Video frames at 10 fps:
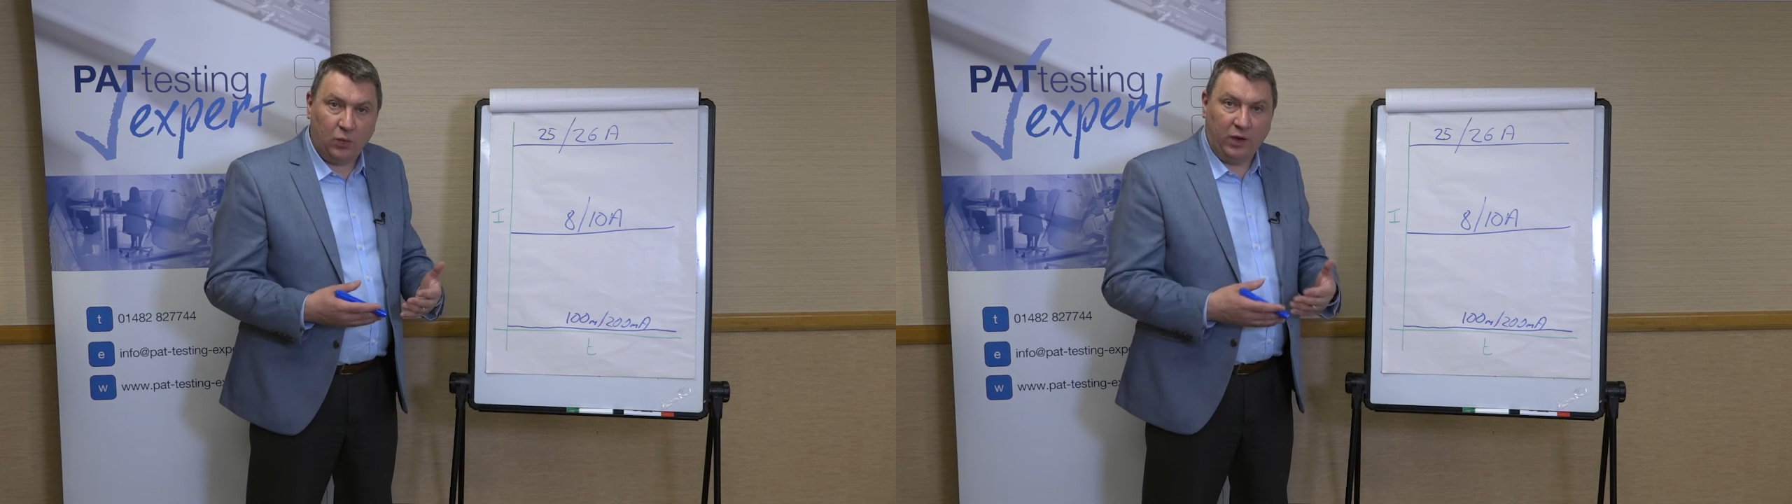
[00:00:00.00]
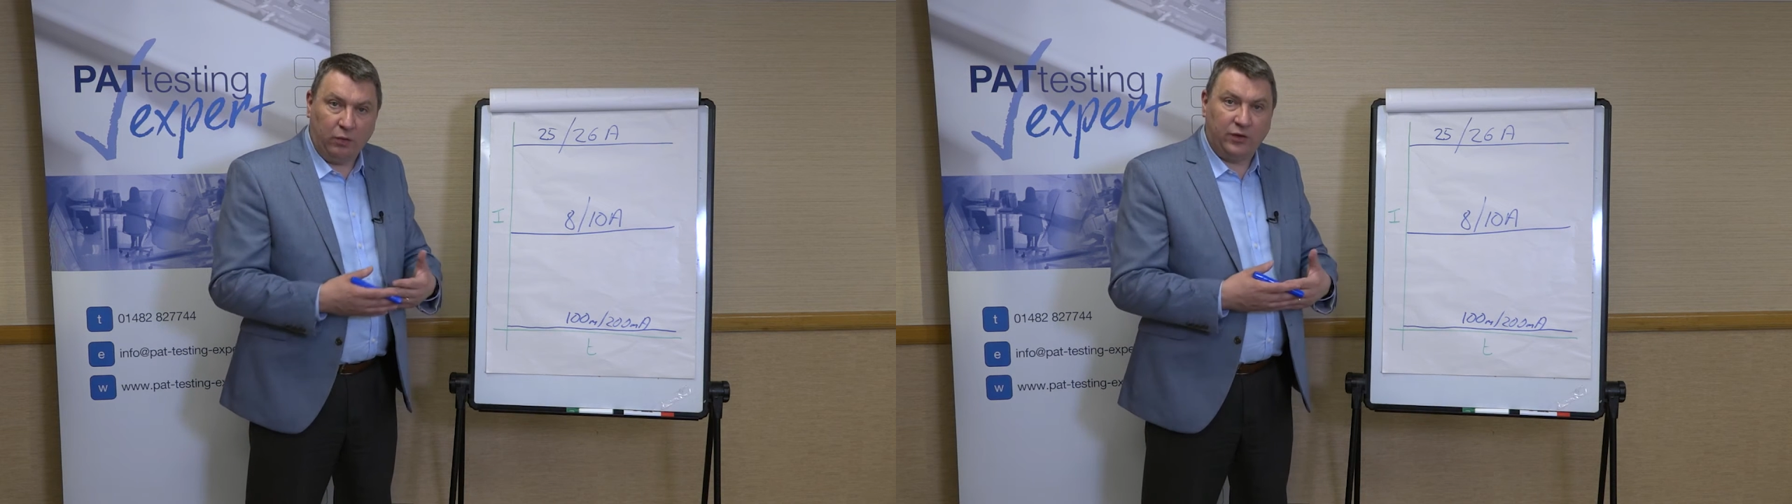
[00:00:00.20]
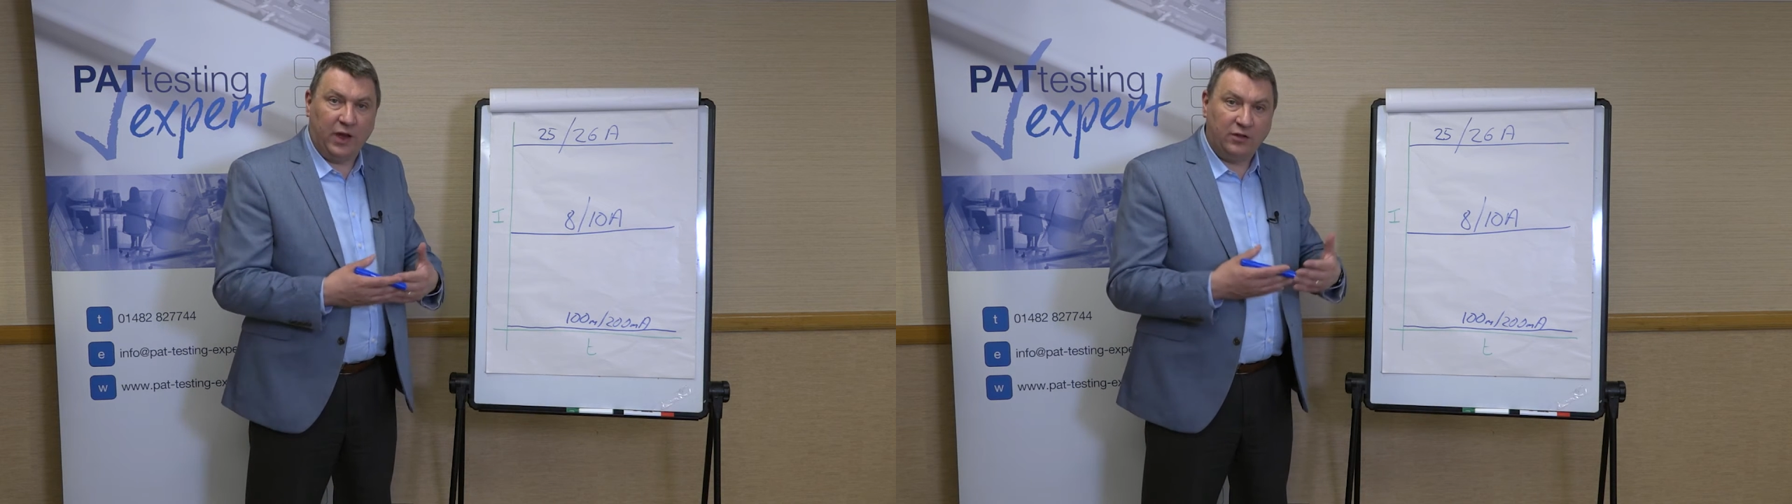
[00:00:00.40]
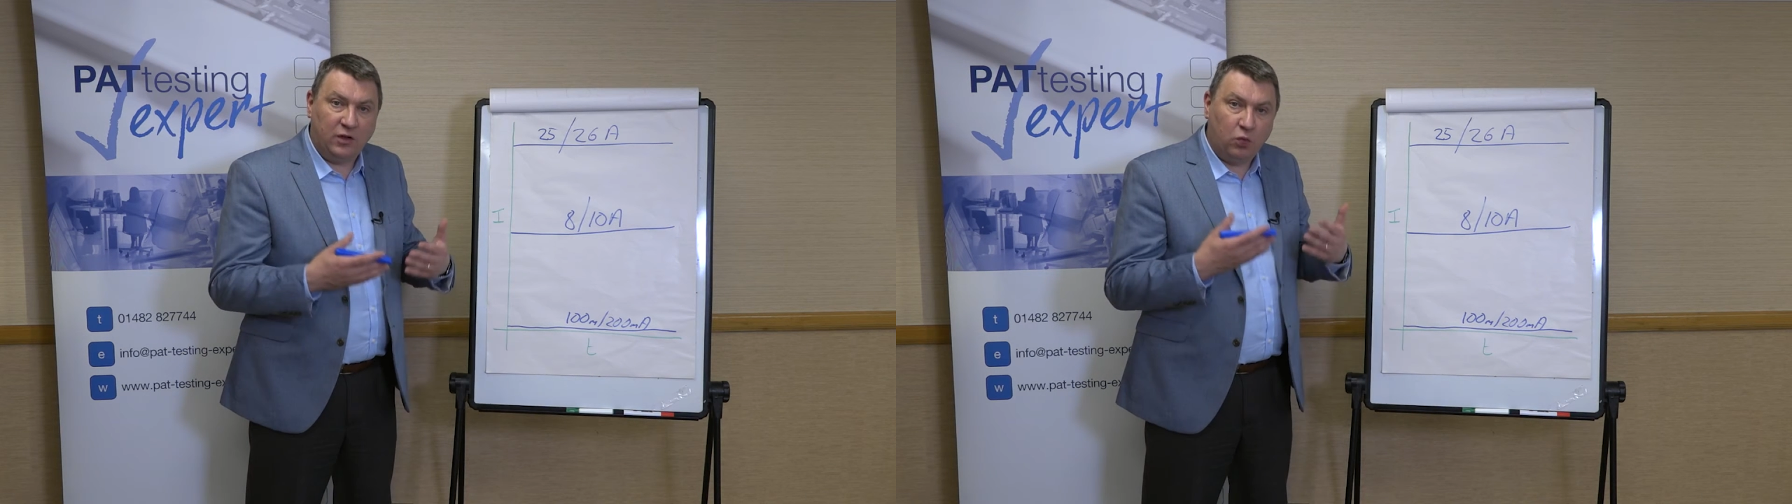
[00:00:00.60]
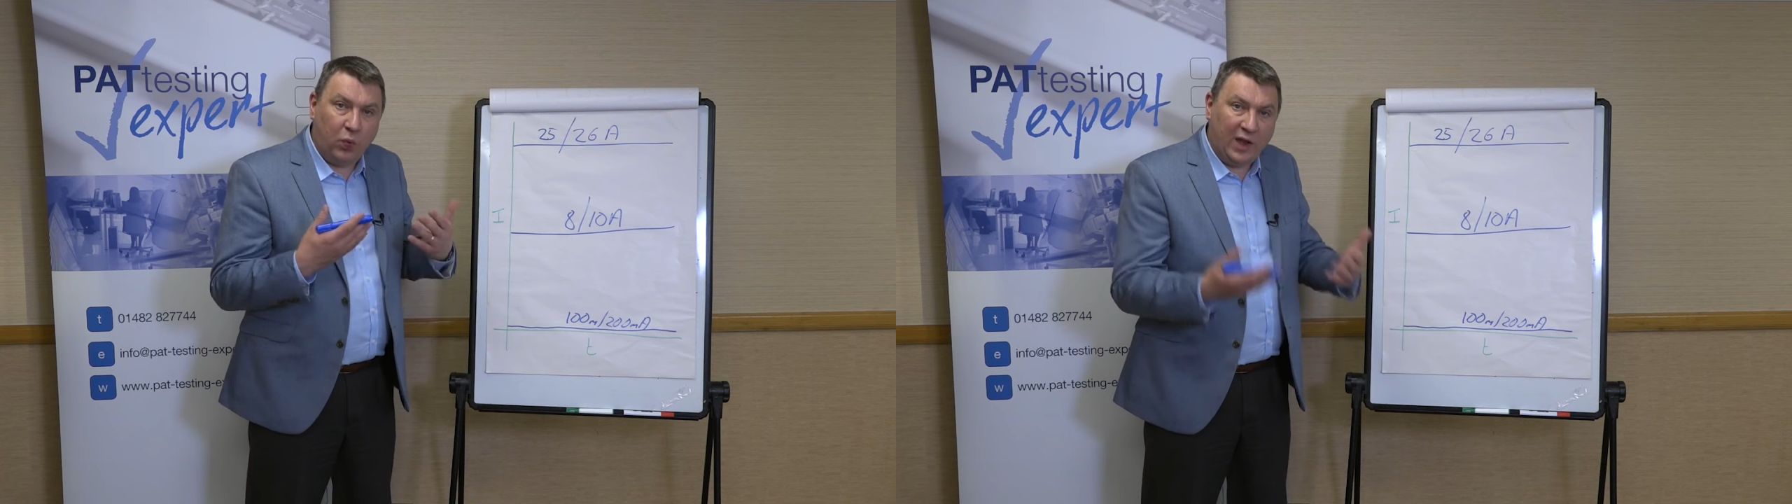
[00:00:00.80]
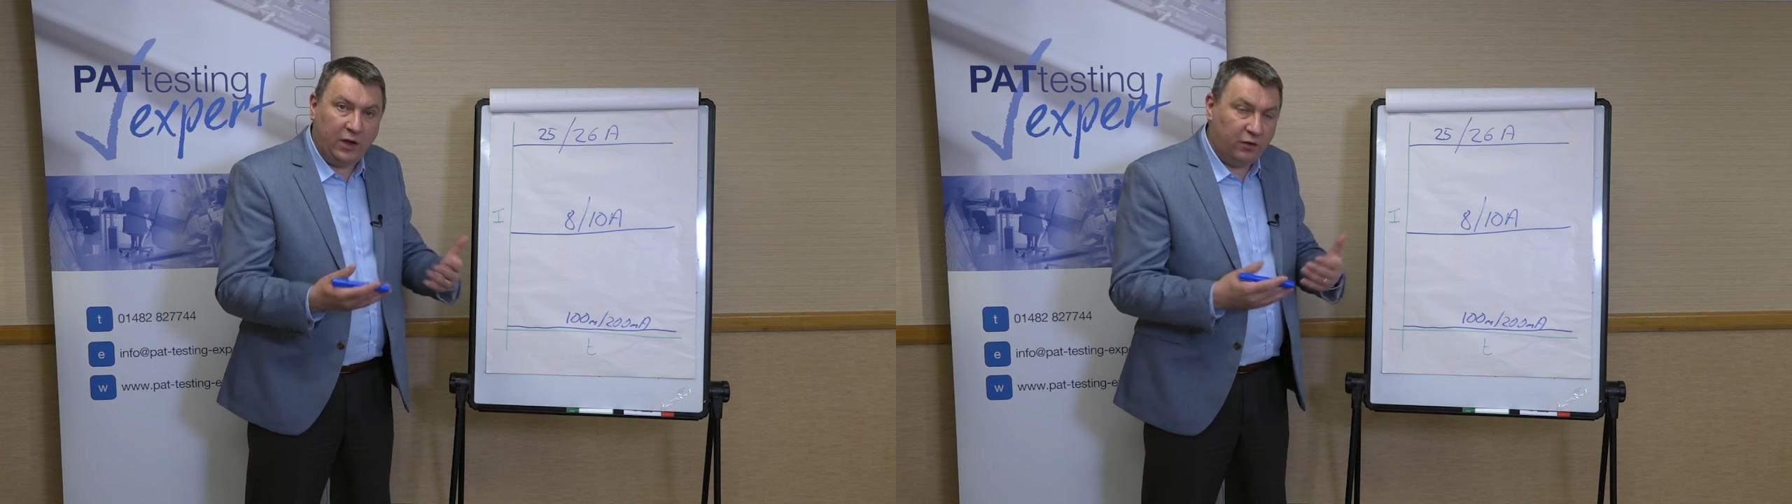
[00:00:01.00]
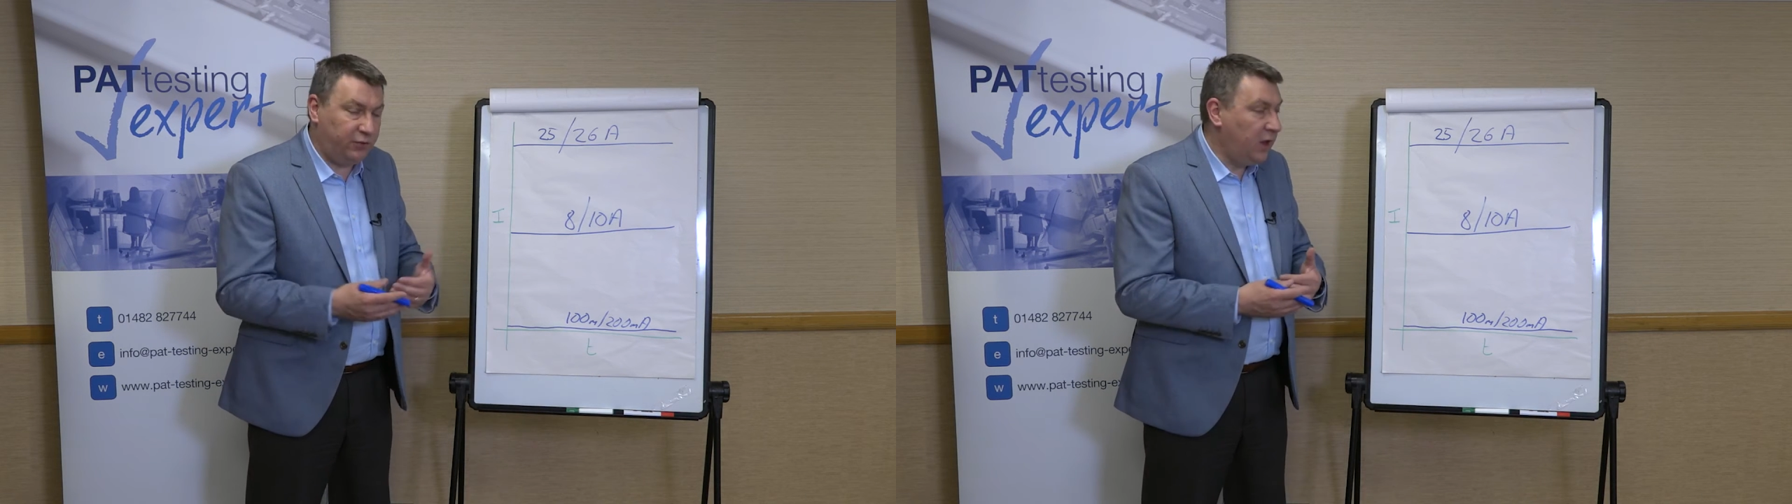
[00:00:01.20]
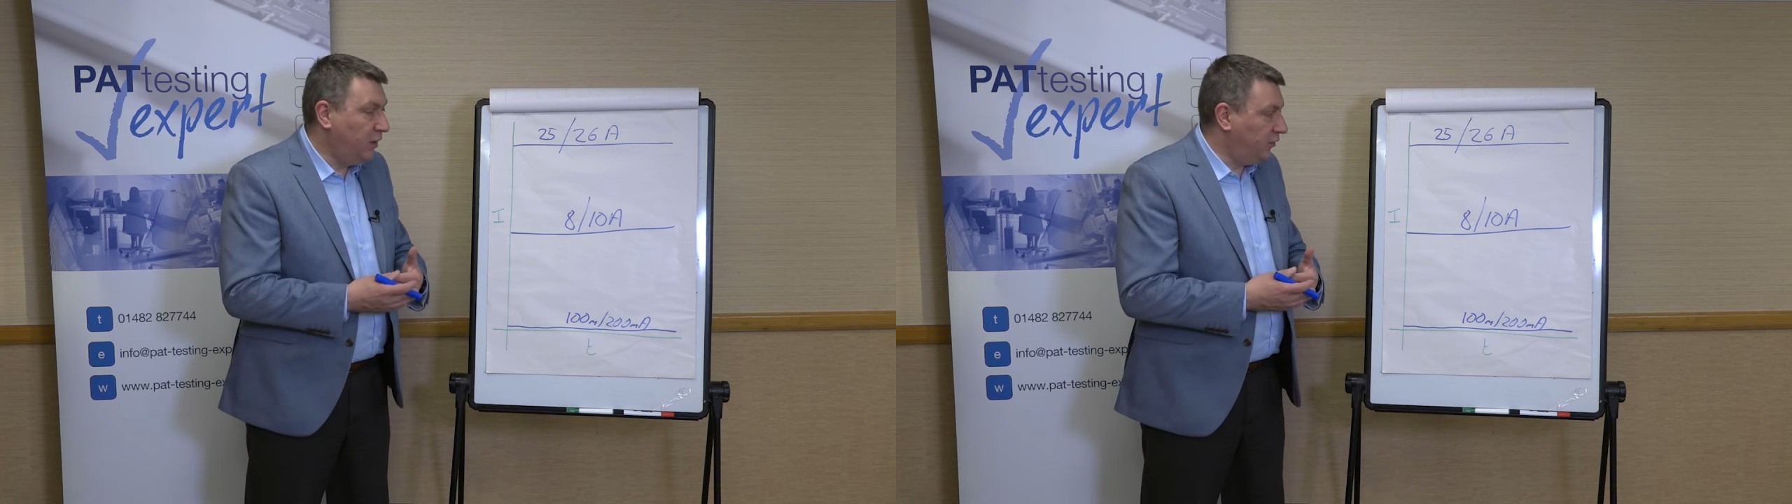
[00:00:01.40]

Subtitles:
whether it was connected well enough